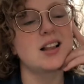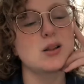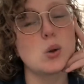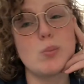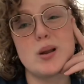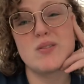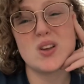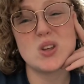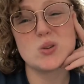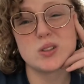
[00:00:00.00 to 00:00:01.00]
little bit of a
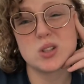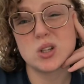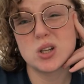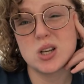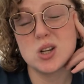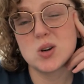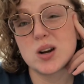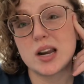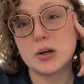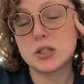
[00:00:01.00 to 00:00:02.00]

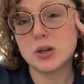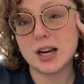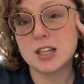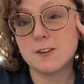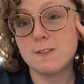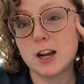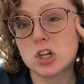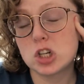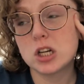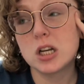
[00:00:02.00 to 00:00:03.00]
urinary tract
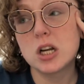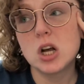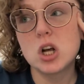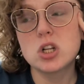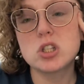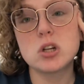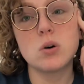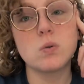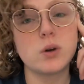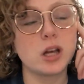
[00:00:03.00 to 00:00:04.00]
infection.
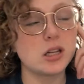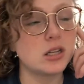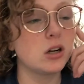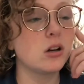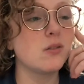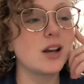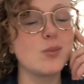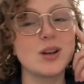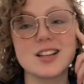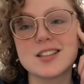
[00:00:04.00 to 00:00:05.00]
So we gotta take her to the vet
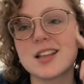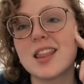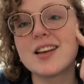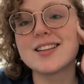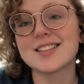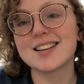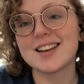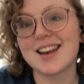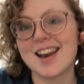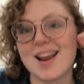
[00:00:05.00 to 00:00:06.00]
because there's
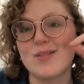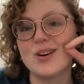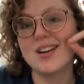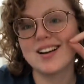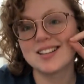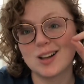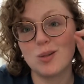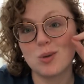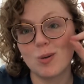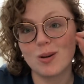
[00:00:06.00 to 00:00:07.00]
never a dull
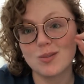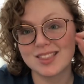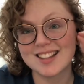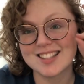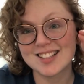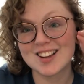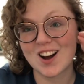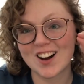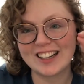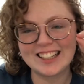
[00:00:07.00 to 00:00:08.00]
moment with this
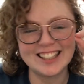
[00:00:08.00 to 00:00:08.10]
dog.